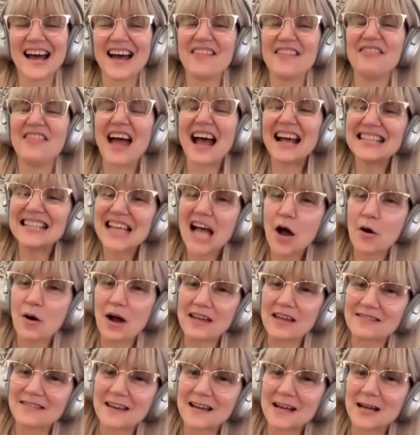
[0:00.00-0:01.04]
And that's how
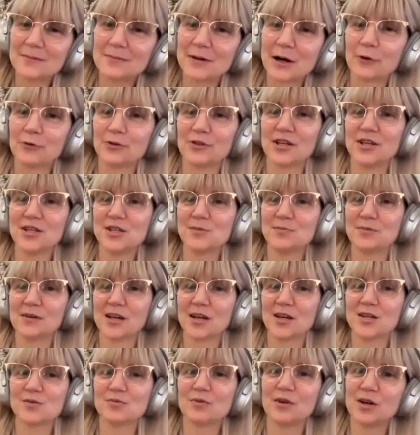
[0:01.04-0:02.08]
I think about this,
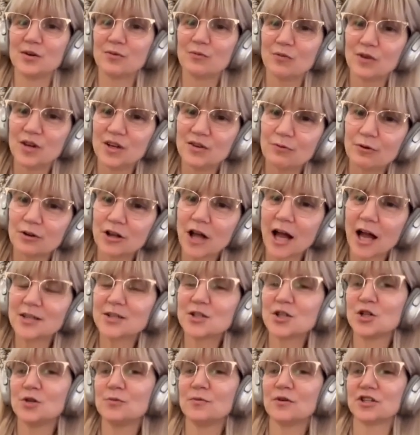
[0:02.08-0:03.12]
because when we rely
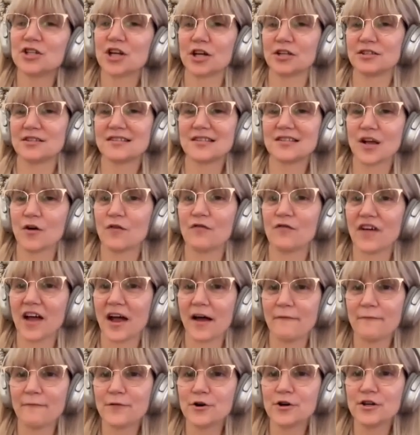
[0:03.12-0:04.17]
too much on
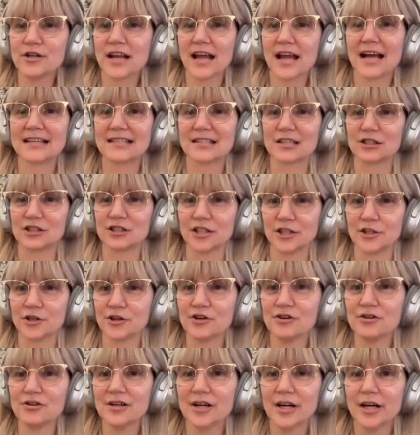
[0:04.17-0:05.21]
self-effort as a
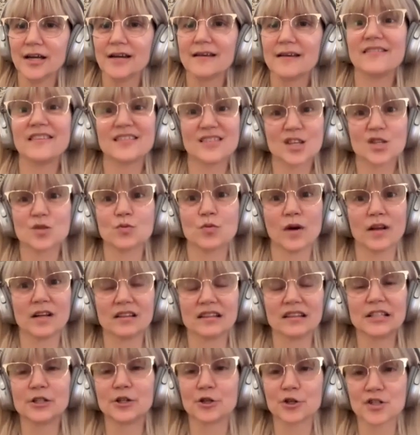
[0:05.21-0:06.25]
leader, this is
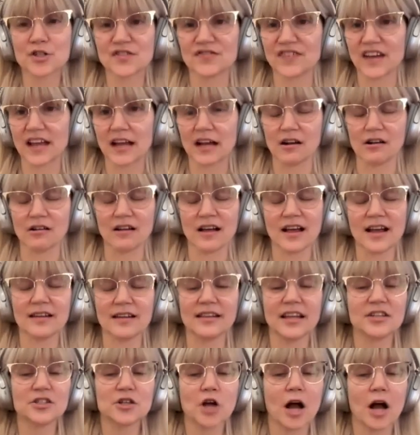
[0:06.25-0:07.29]
when leaders fail.
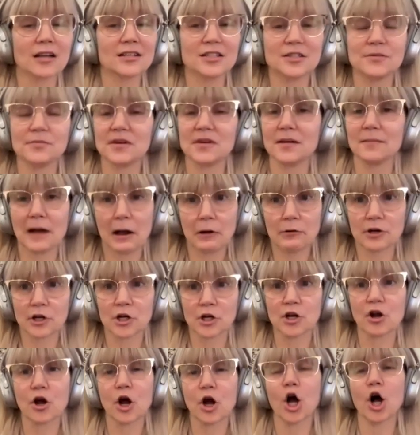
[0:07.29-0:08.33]
And they talk to me about
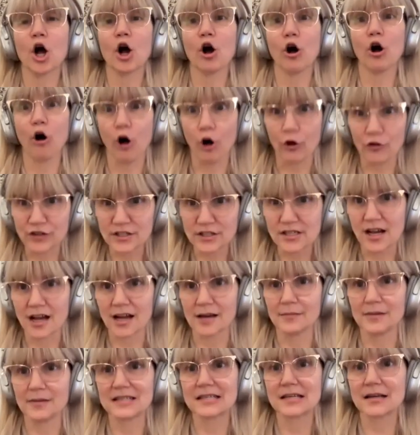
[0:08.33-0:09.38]
it all the
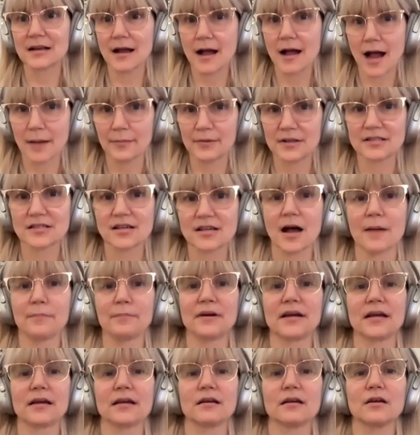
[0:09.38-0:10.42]
time. It's a common
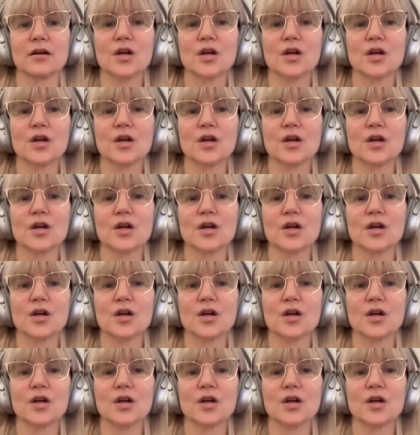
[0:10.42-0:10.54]
topic.